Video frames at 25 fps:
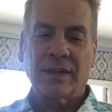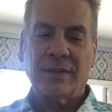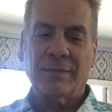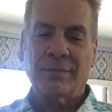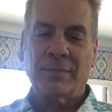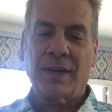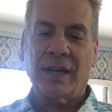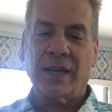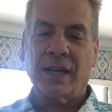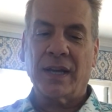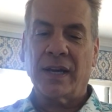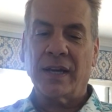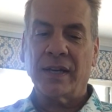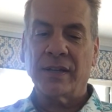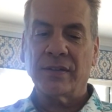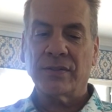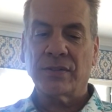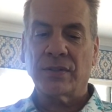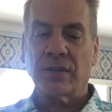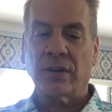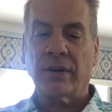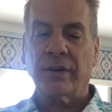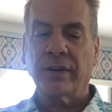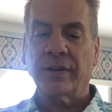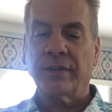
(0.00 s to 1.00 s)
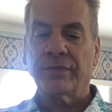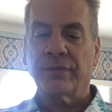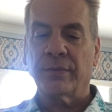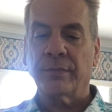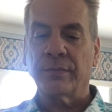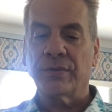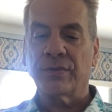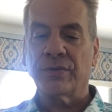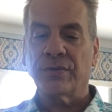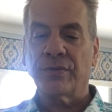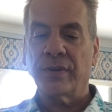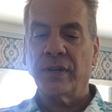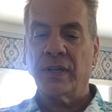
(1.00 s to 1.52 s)
My eyes darted from
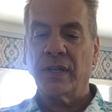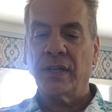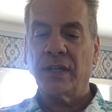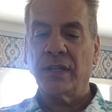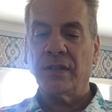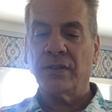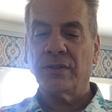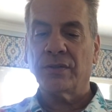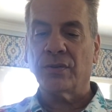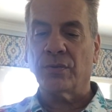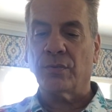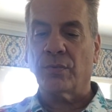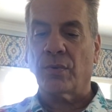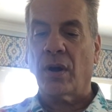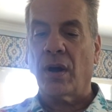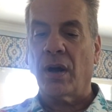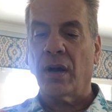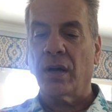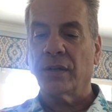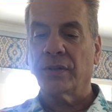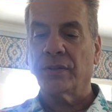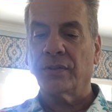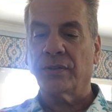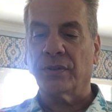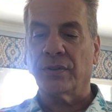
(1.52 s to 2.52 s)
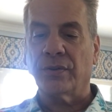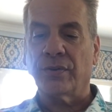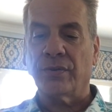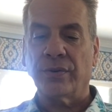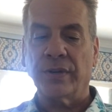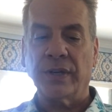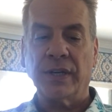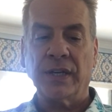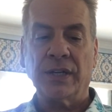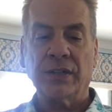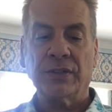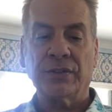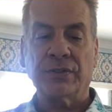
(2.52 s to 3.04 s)
tree to rock to
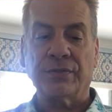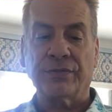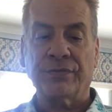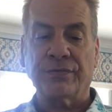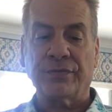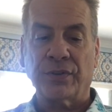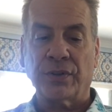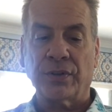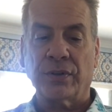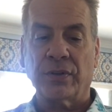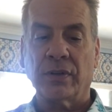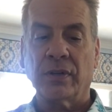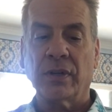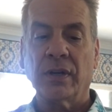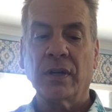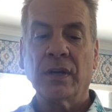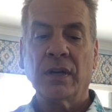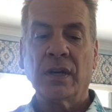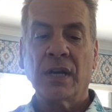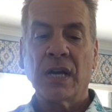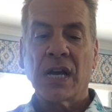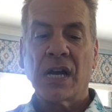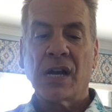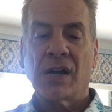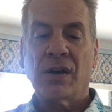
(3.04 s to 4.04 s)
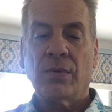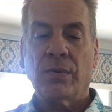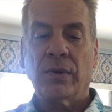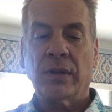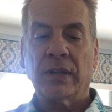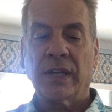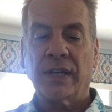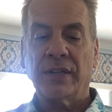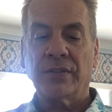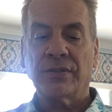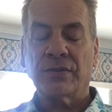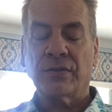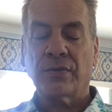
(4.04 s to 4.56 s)
creek to fern, while
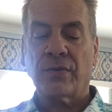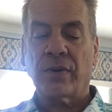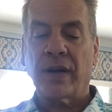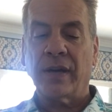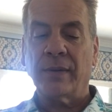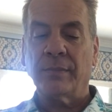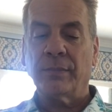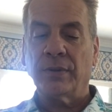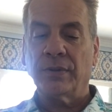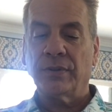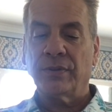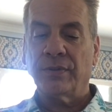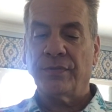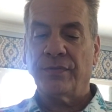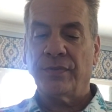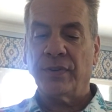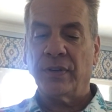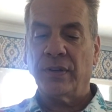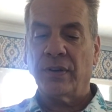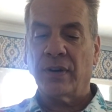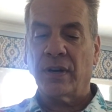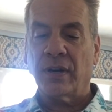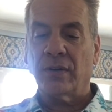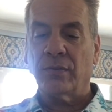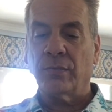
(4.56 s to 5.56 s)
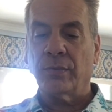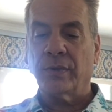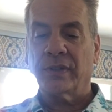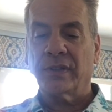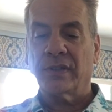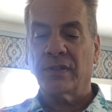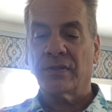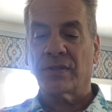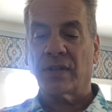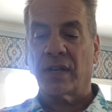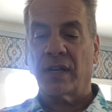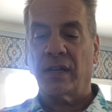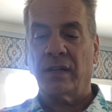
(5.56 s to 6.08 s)
I scrambled to figure out what to
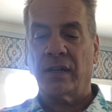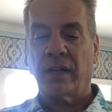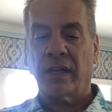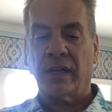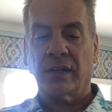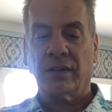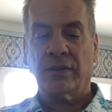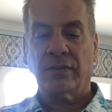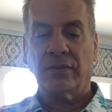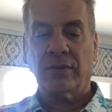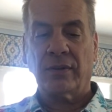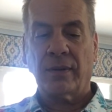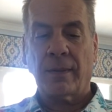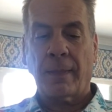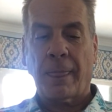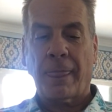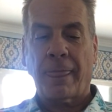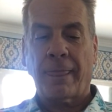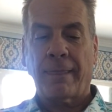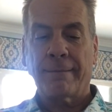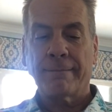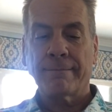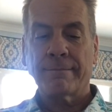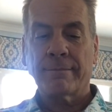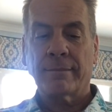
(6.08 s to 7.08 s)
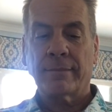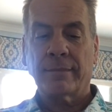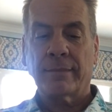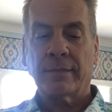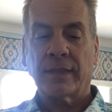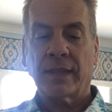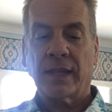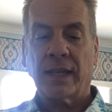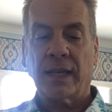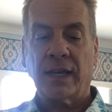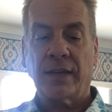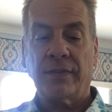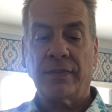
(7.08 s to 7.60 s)
say next.
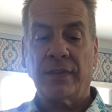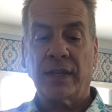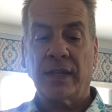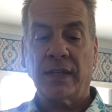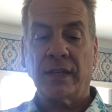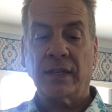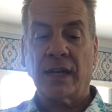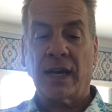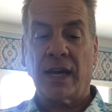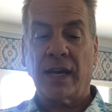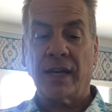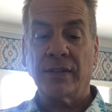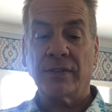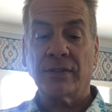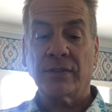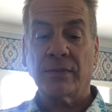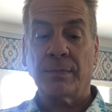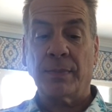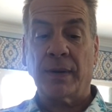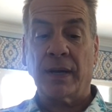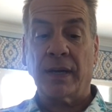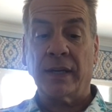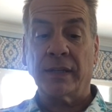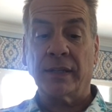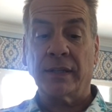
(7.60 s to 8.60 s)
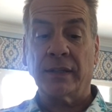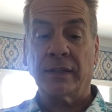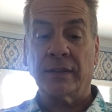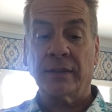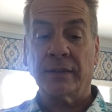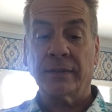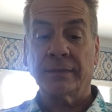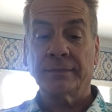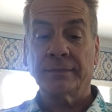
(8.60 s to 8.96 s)
And then I spied it.